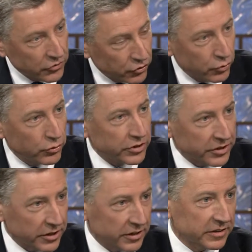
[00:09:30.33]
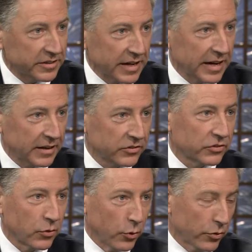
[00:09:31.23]
do conduct attacks,
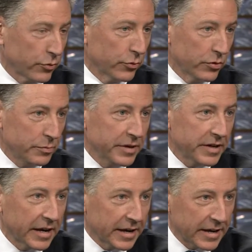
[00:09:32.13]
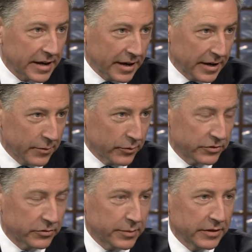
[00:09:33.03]
or through the PKK, which
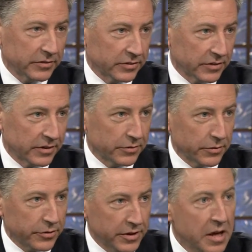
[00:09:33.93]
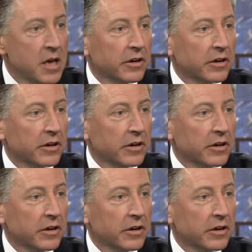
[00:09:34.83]
is based inside Turkey,